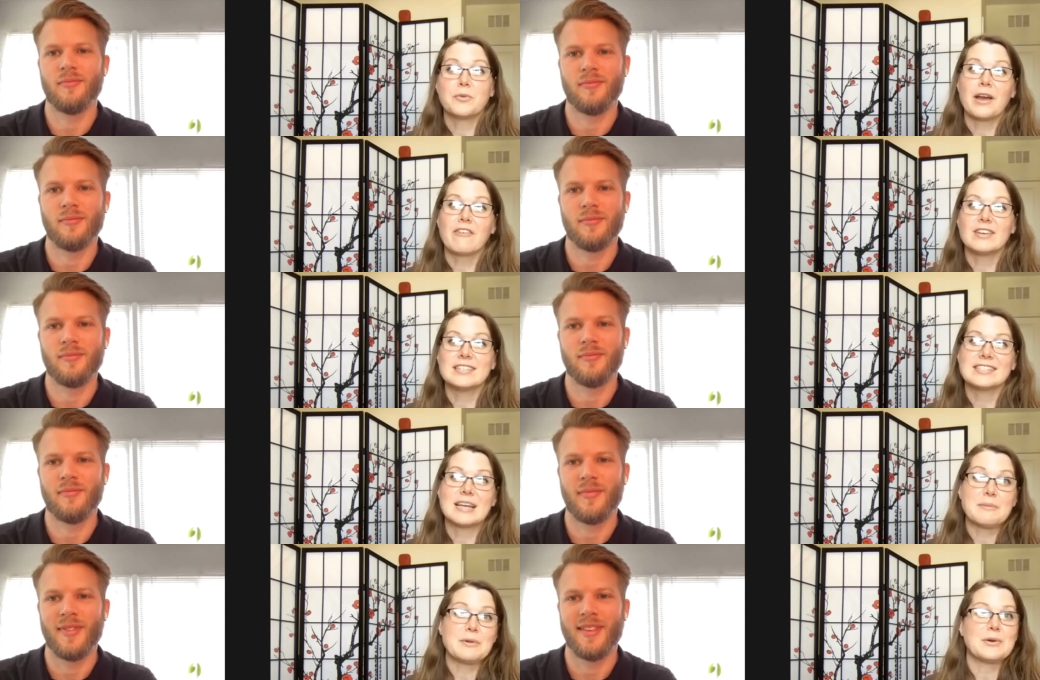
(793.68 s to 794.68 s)
Speaker 1: breakfast.
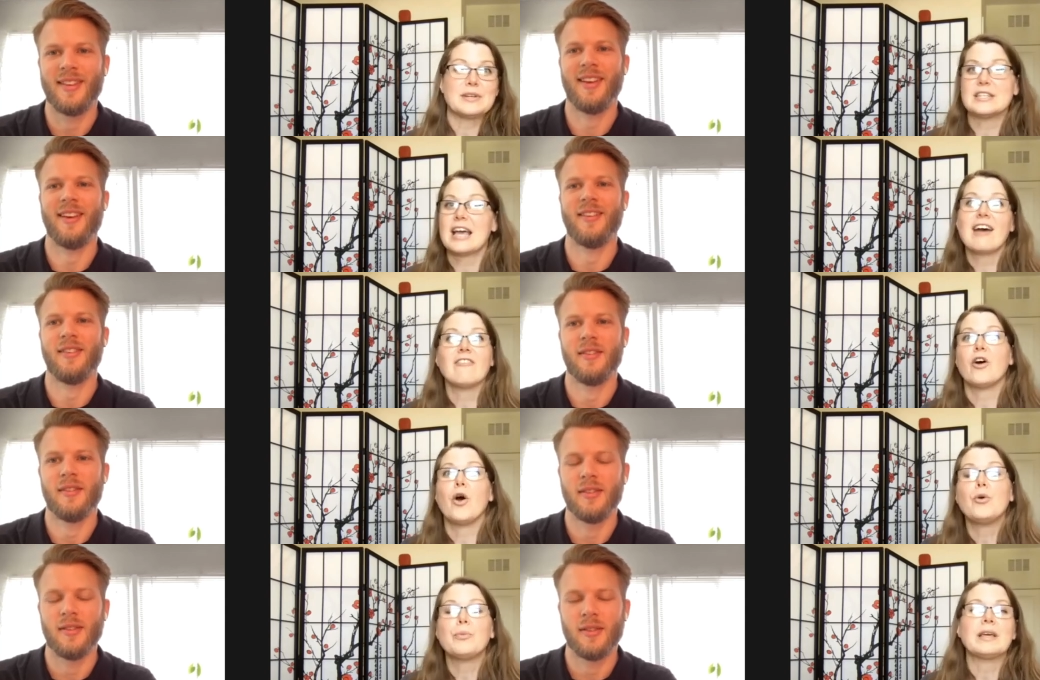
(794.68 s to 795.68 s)
I'm going to yeah. have
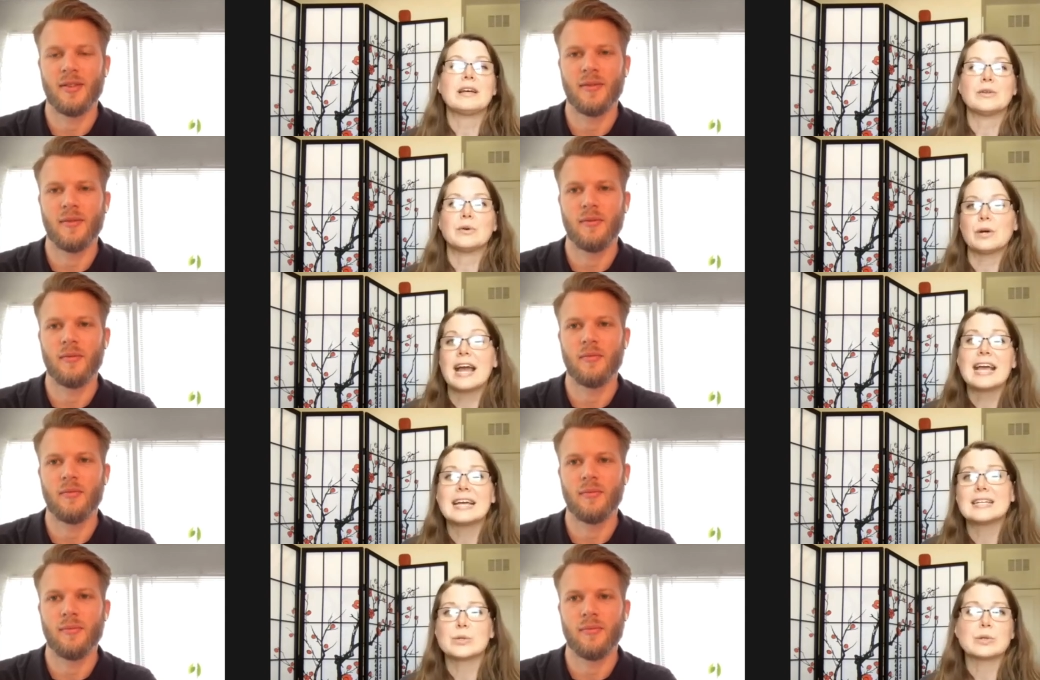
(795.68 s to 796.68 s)
oatmeal or
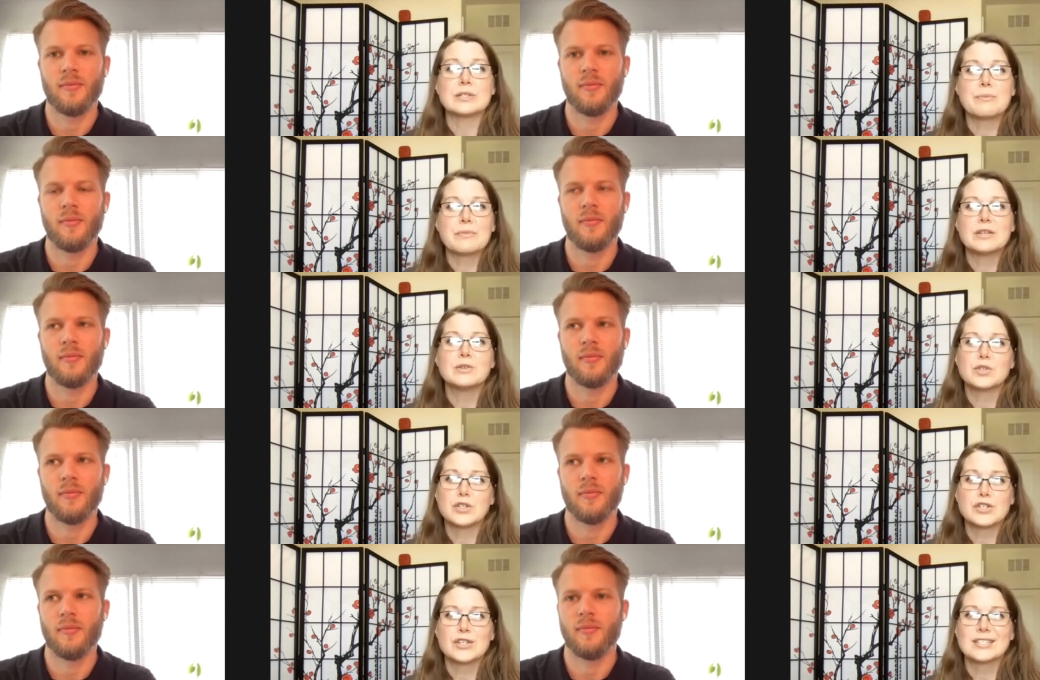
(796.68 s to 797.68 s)
eggs or something
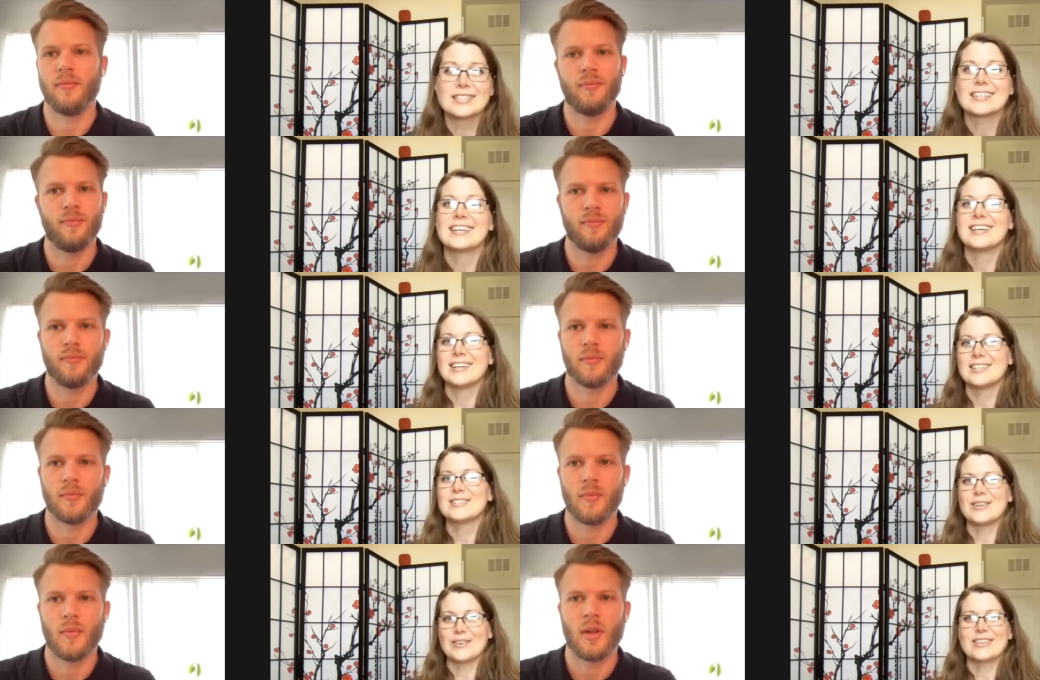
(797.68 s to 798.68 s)
nutritious.
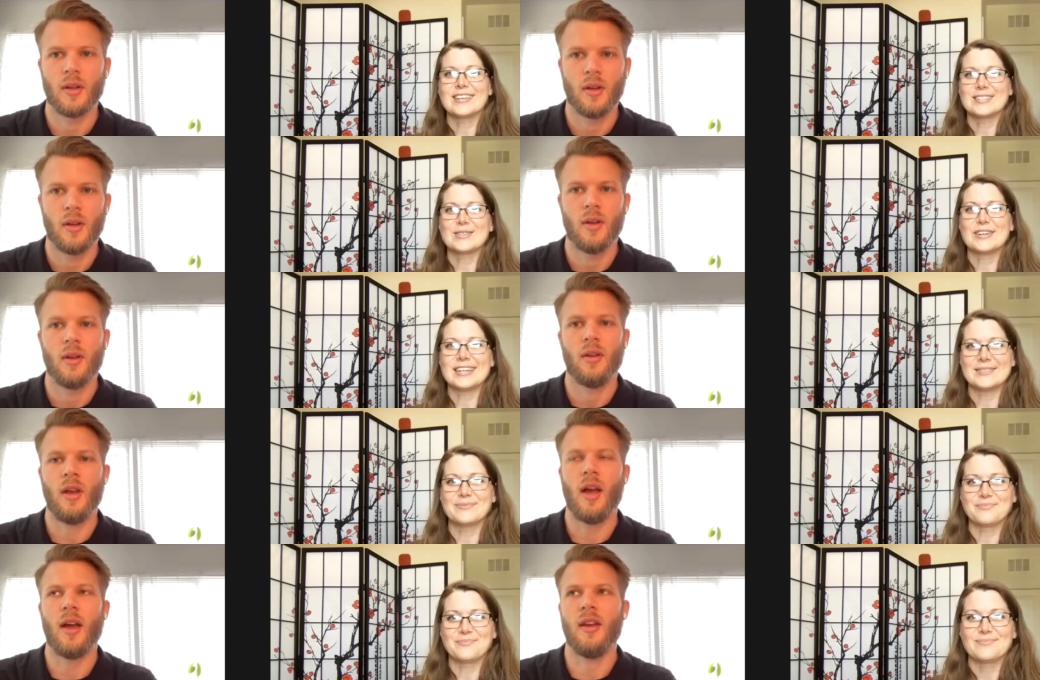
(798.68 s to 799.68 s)
So that's great.
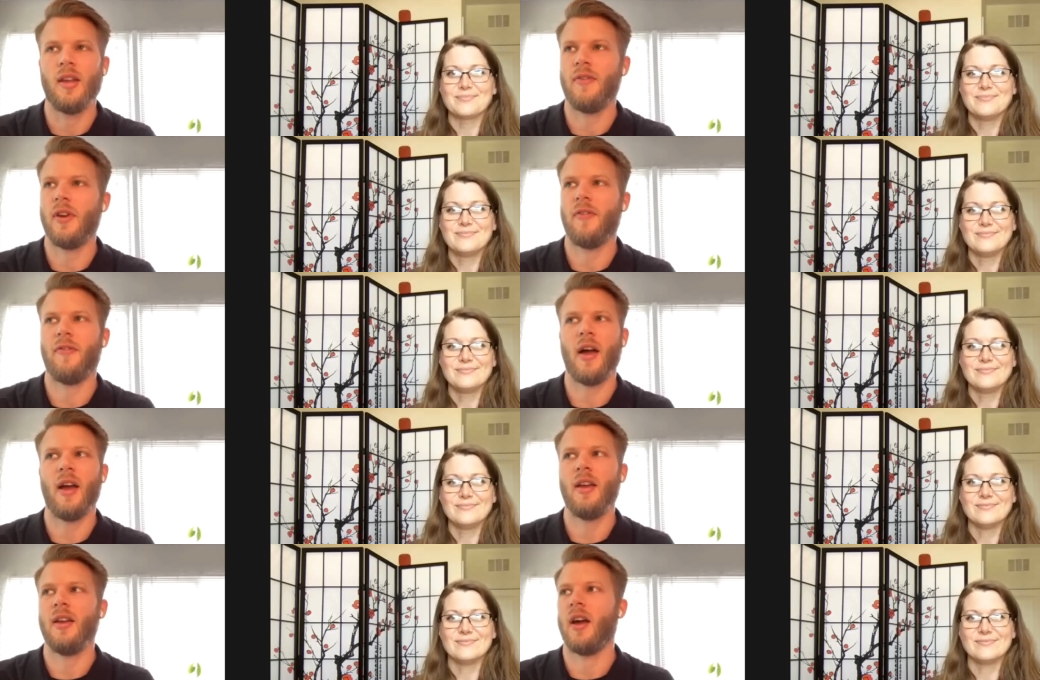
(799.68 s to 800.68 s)
Yeah.
Speaker 2: And even if
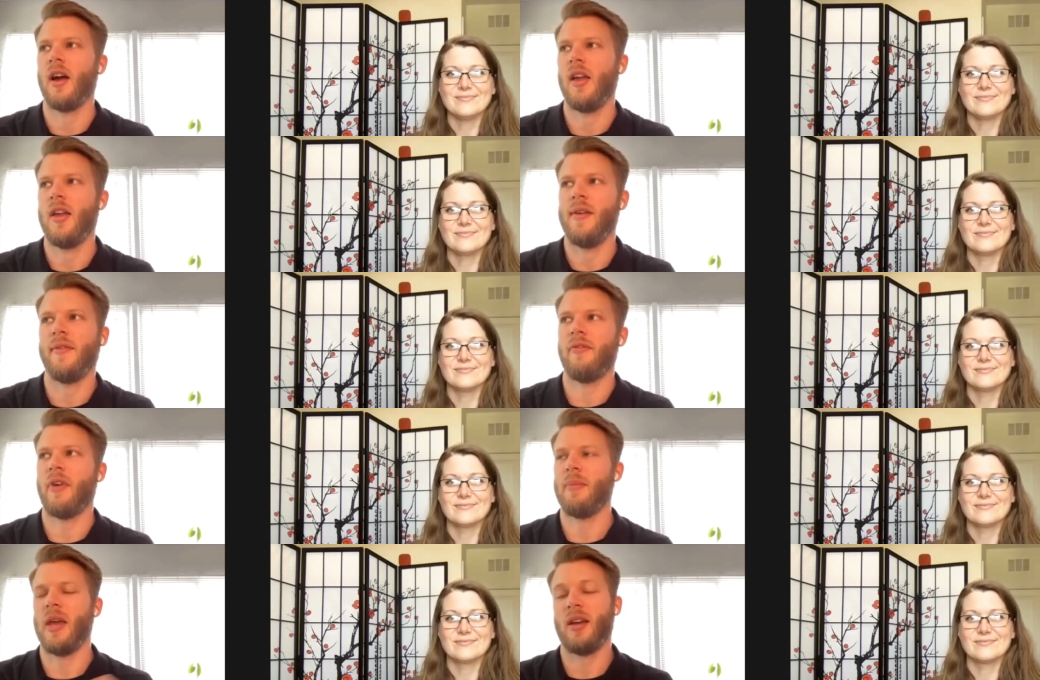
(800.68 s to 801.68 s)
I, even
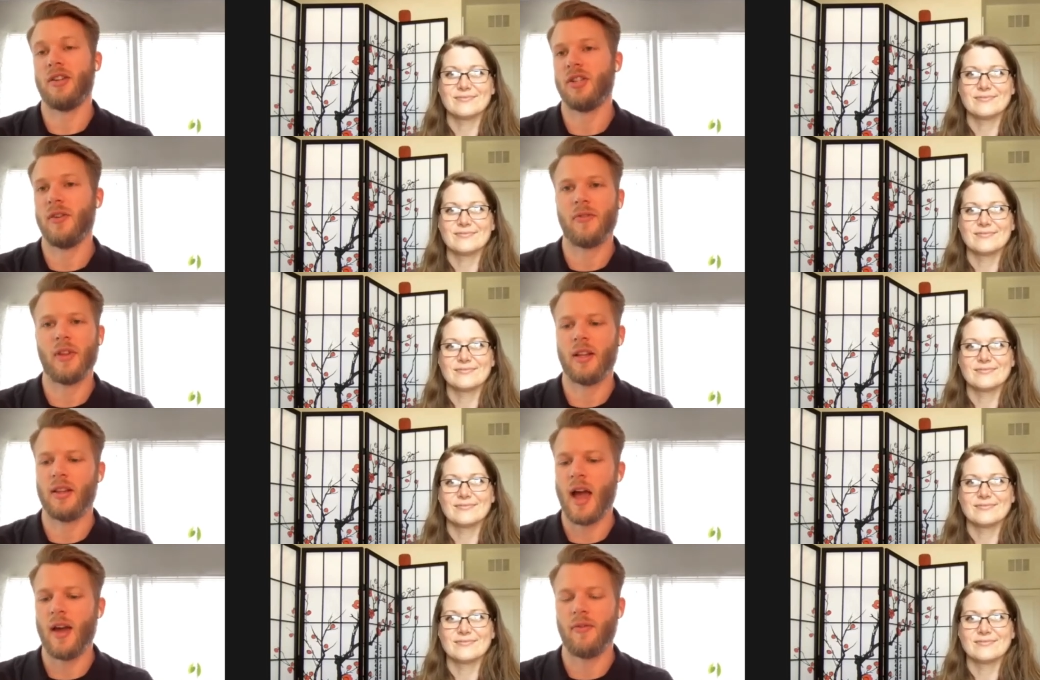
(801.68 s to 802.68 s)
if I make a shift
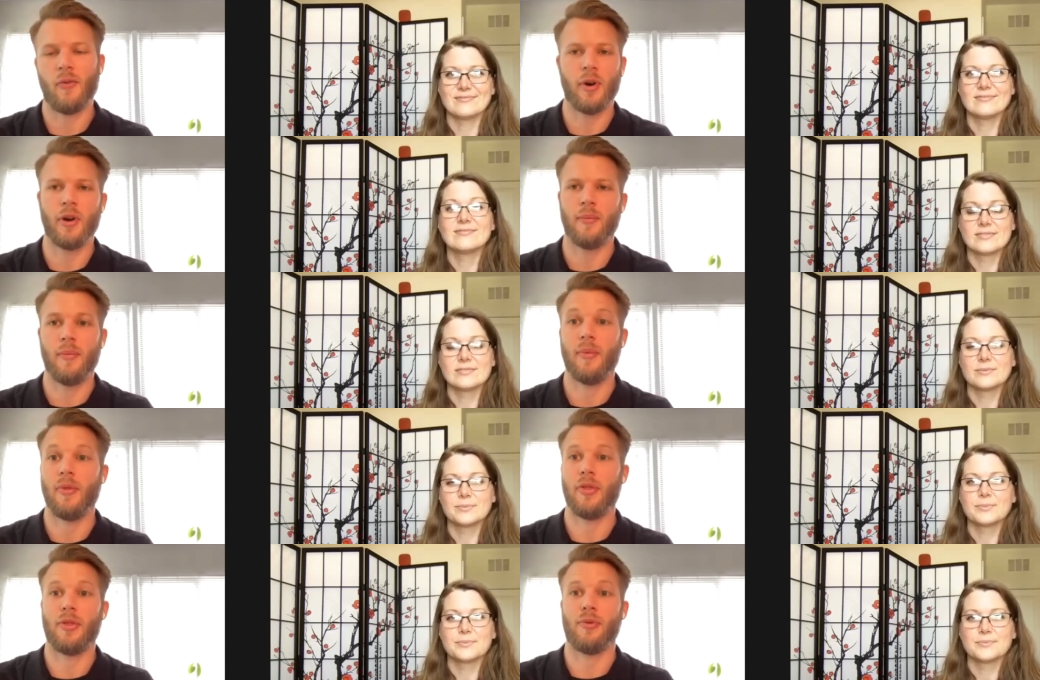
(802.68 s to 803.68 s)
like that for
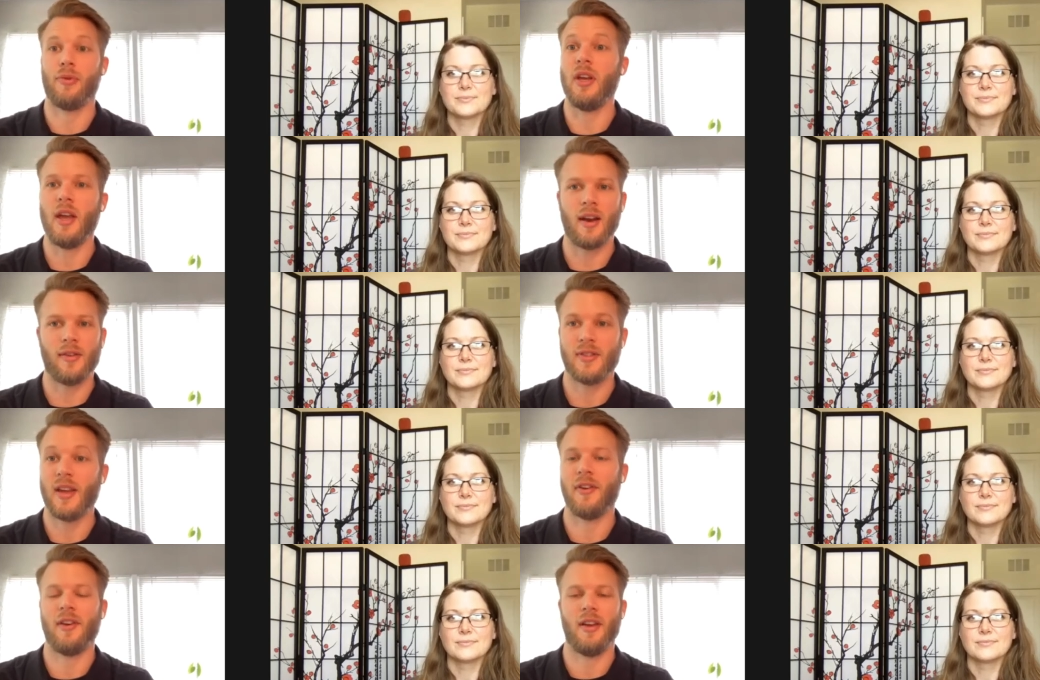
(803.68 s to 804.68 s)
three out of
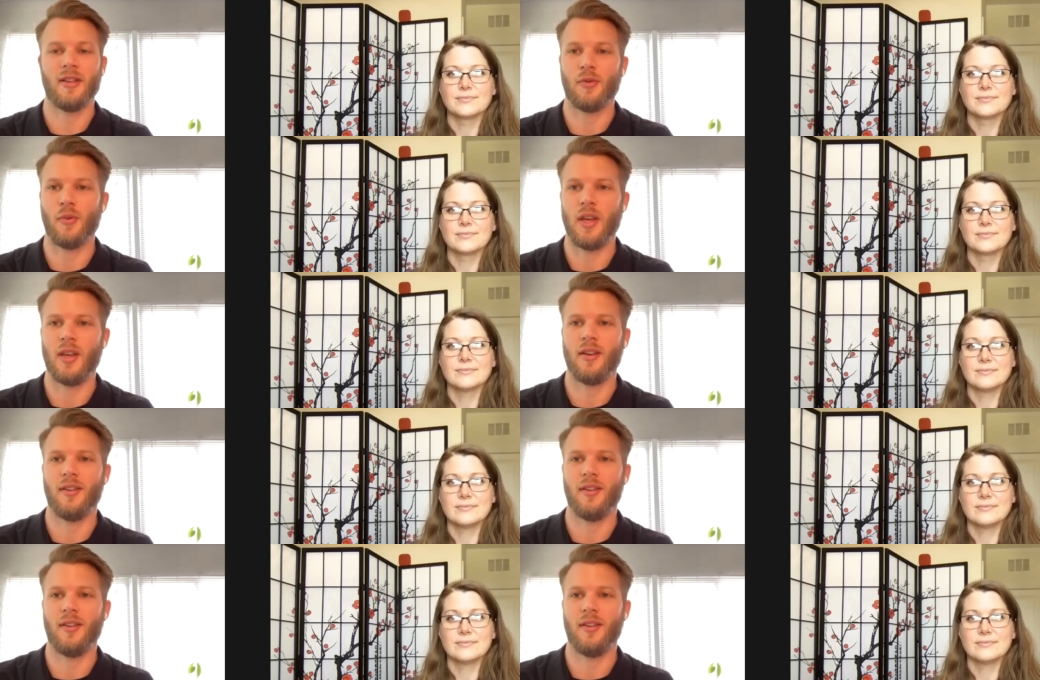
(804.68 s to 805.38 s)
seven days a week,